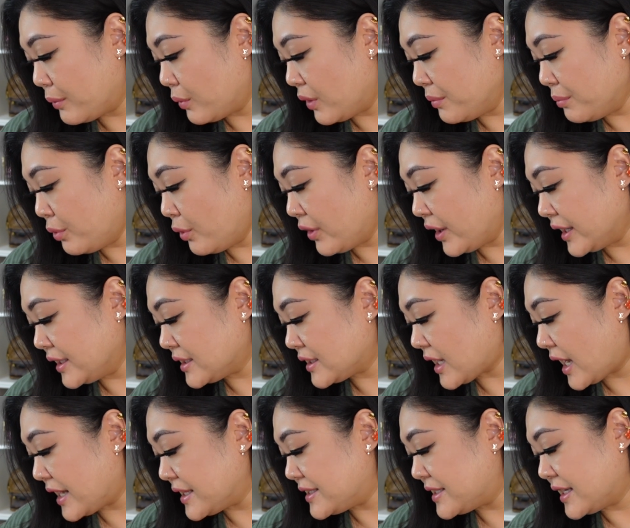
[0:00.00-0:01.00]
one point,
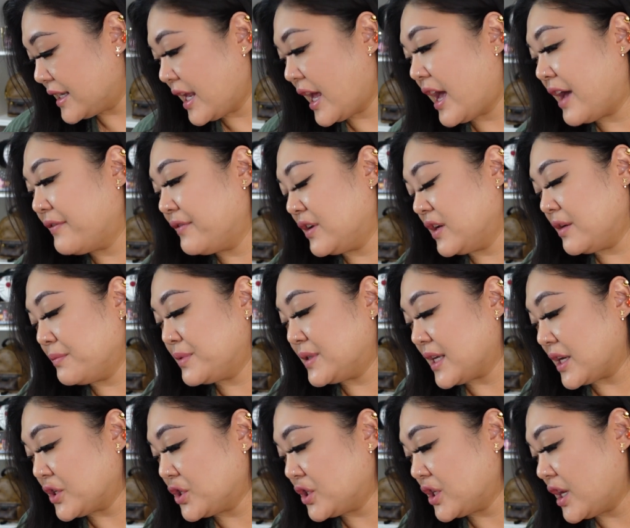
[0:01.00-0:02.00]
I did have an
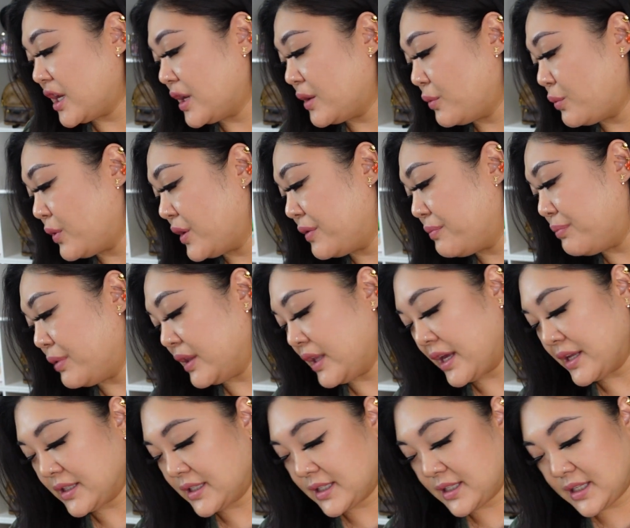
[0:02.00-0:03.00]
obsession with
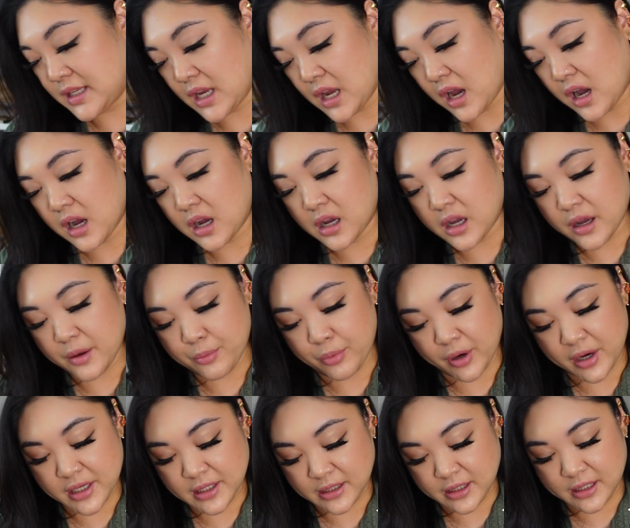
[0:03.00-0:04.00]
Balenciaga
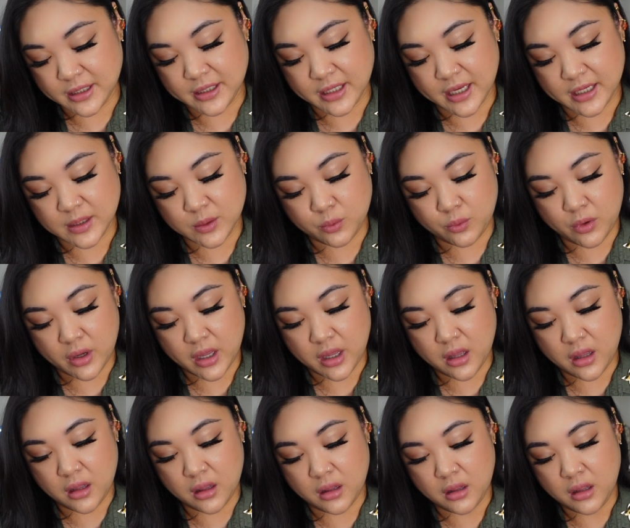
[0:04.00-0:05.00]
bracelets as
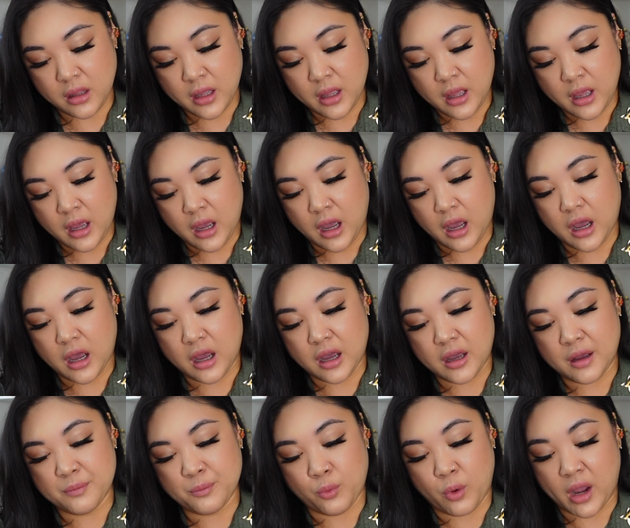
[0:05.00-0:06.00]
well.
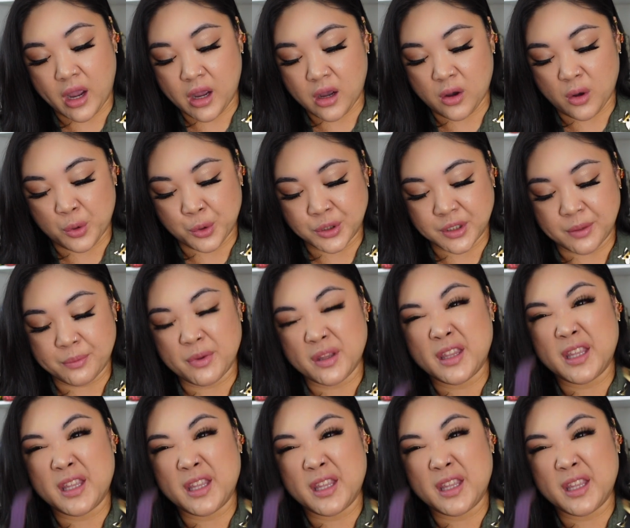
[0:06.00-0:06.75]
Wow, some of